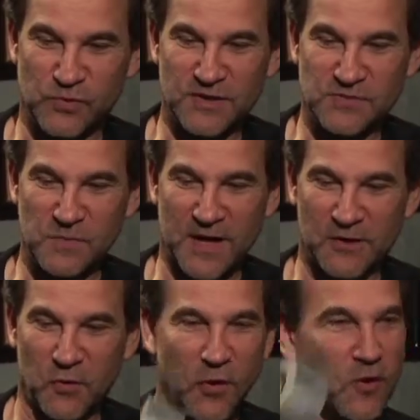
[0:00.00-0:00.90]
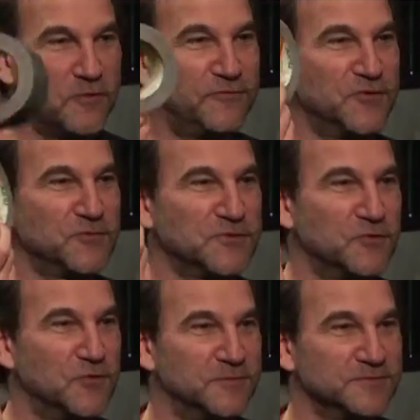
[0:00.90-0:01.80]
brings back all of film
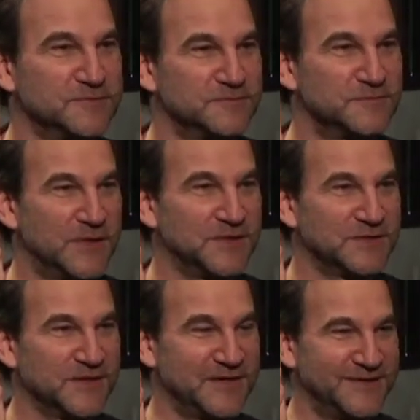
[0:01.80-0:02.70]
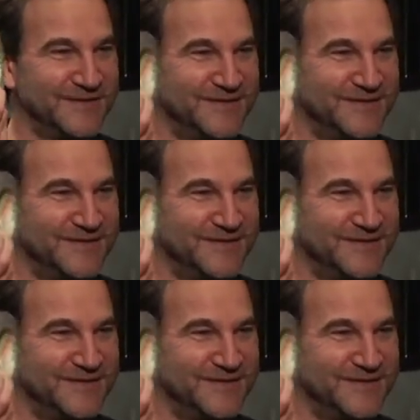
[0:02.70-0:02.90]
school, basically.